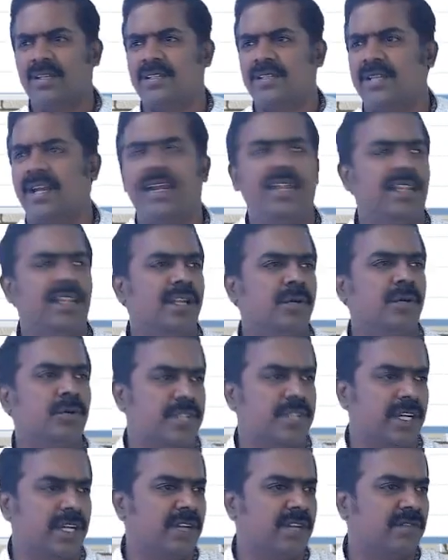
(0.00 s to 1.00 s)
Sending the goods
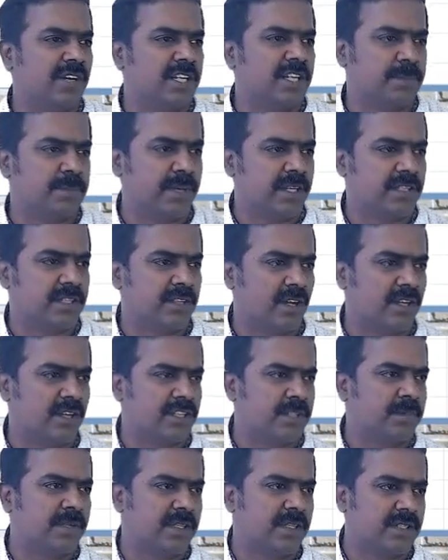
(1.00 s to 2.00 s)
at invoice price
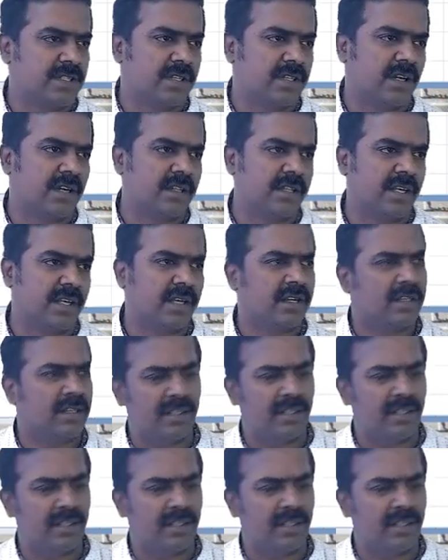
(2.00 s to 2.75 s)
concept is not there.